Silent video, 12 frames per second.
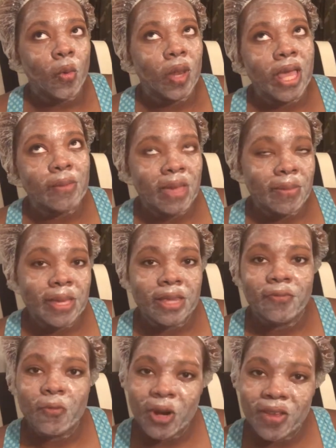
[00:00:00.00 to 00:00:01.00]
like maybe
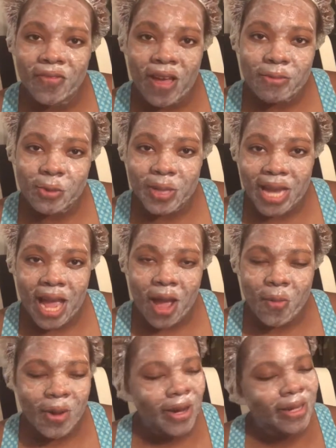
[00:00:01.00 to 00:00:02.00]
45 to an
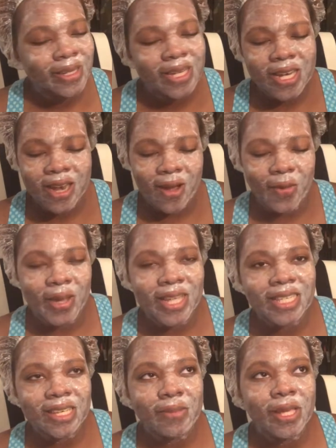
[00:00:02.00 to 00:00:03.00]
hour. No, it
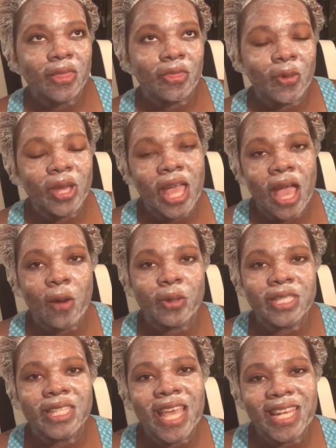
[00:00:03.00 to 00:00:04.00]
took me three
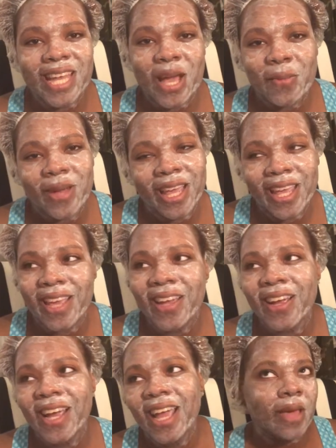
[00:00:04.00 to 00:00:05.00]
hours to take down my
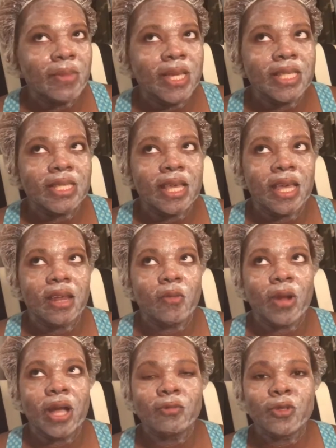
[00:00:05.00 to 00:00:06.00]
hair. That being said,
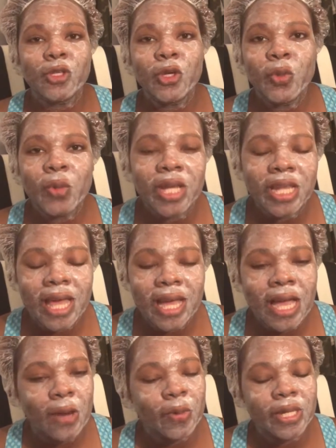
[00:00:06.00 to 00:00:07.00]
around two o'clock,
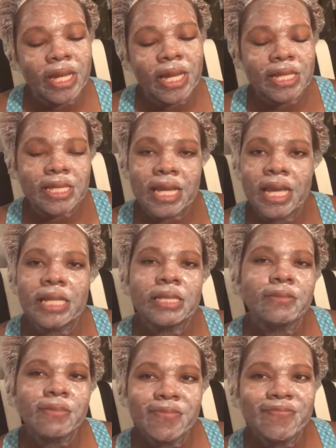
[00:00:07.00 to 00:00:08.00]
I realized like,
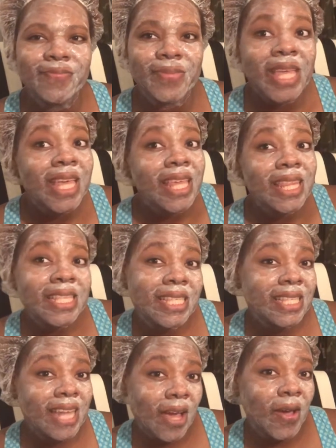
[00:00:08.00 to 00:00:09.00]
mm, this
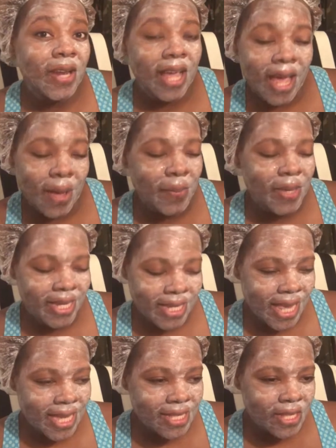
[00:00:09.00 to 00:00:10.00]
is not gonna happen
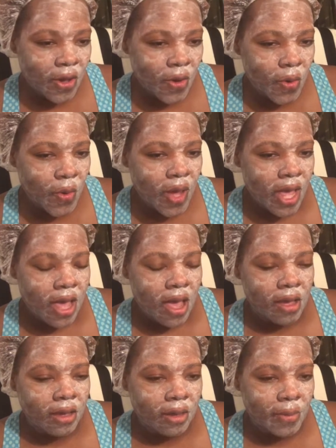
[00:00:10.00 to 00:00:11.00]
like so
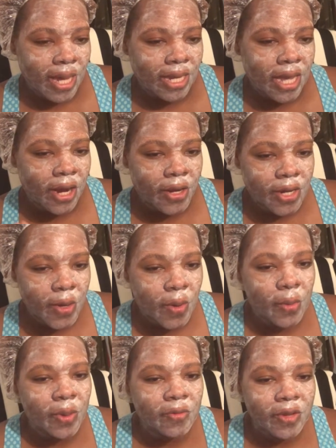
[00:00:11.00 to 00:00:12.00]
um, I let her know
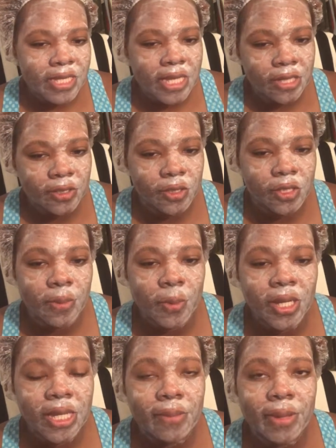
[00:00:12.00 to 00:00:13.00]
and we rescheduled so I'm
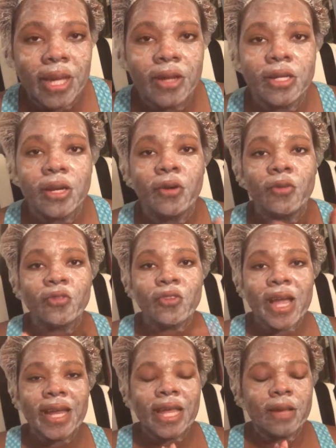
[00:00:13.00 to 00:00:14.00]
gonna get my hair done on
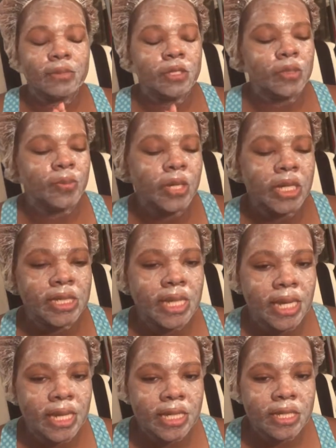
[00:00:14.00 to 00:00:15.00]
Friday I'm super
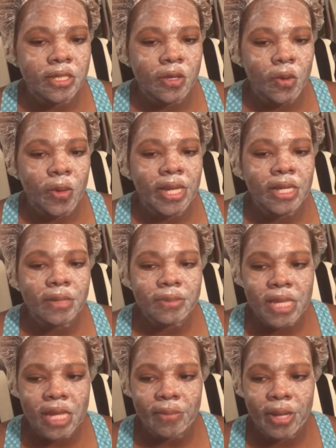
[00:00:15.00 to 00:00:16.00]
excited so ended up
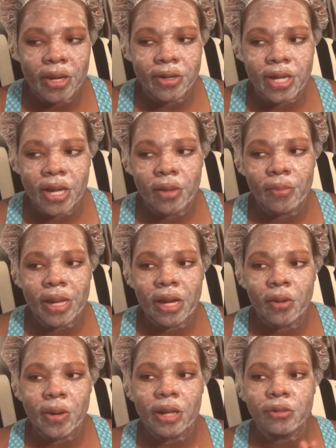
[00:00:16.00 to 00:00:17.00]
taking my hair down by
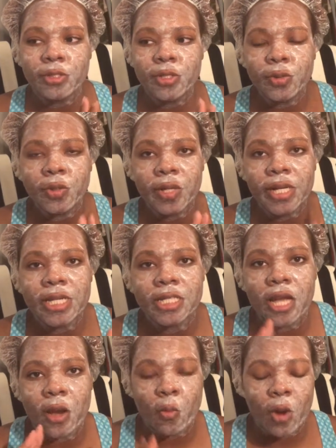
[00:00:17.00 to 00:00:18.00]
around 2 30 ish
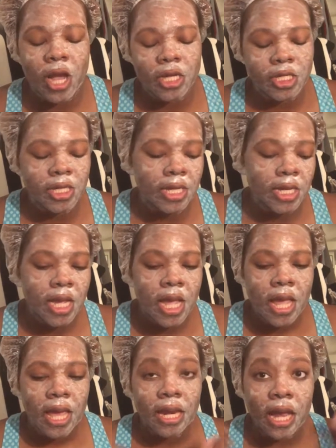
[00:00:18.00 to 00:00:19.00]
I washed it
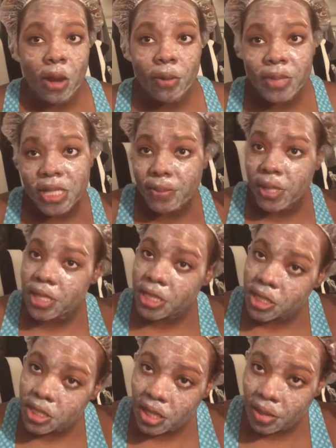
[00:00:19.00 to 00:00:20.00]
and now I'm deep
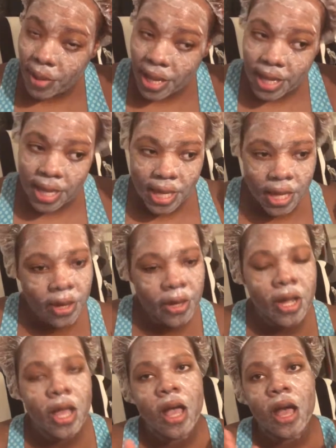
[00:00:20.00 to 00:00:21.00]
conditioning my hair
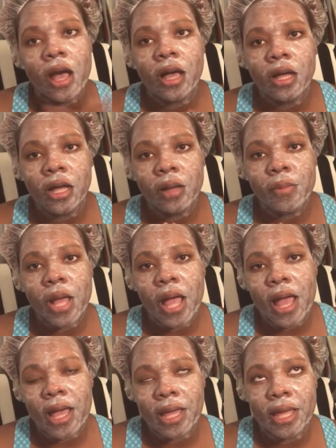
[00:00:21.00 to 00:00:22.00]
um,
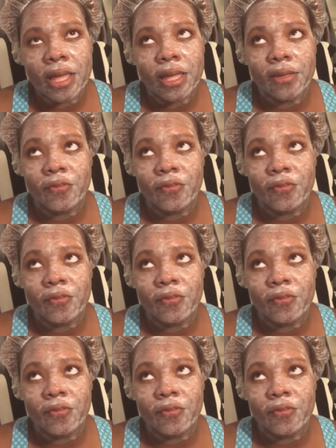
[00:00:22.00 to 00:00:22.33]
I